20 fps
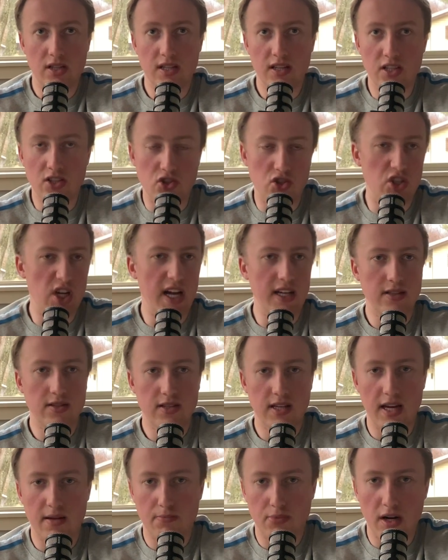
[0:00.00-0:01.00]
the Jets
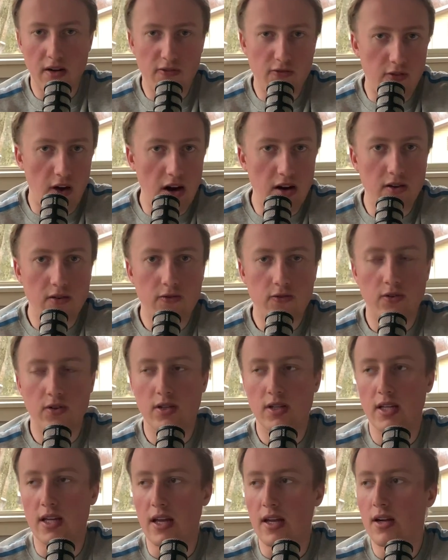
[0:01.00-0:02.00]
had Brett Favre for
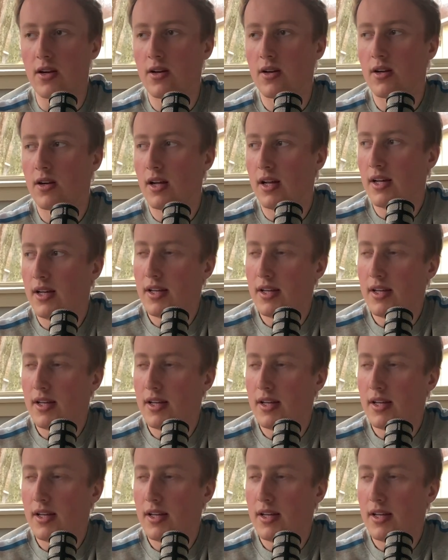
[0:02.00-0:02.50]
a year.